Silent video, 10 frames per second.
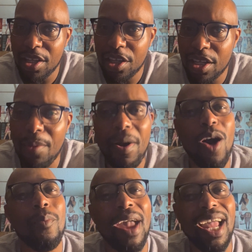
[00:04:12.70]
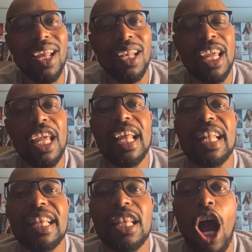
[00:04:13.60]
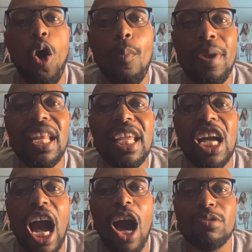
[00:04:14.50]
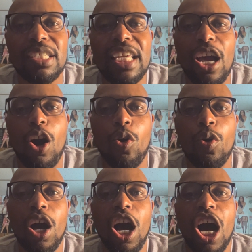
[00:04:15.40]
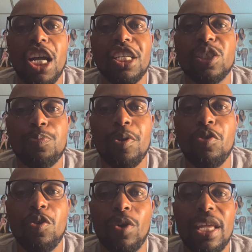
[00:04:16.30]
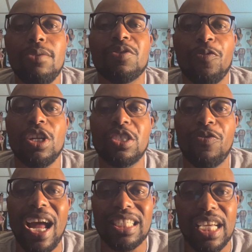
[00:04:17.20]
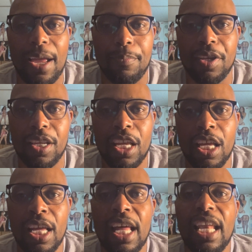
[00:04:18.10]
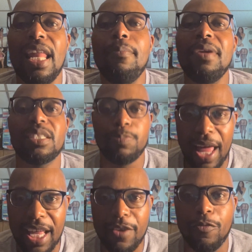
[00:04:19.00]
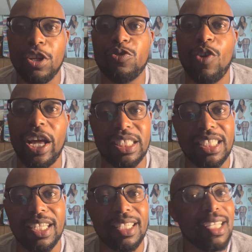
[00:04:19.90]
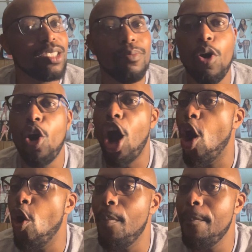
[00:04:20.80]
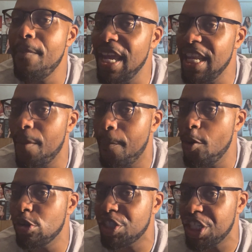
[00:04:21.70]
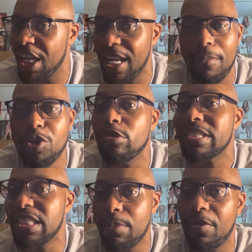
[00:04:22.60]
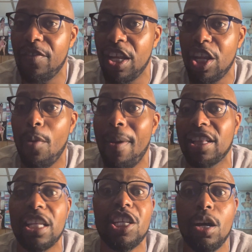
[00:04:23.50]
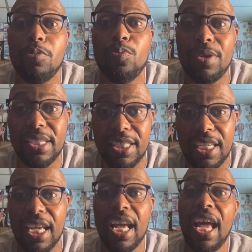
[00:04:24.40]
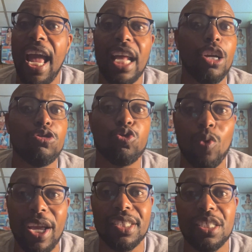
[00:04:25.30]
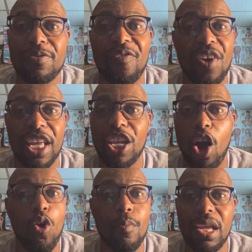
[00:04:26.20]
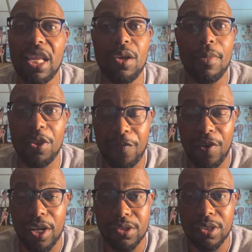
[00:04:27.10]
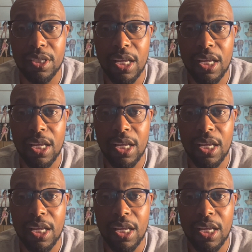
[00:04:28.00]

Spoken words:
Come on, man. Old media called T.O. undisputed when he was French fry champion. Let me explain the French fry shit. This is some more old media bullshit. And I'm going to do a separate video about the WBC and those racist fucking old media motherfuckers.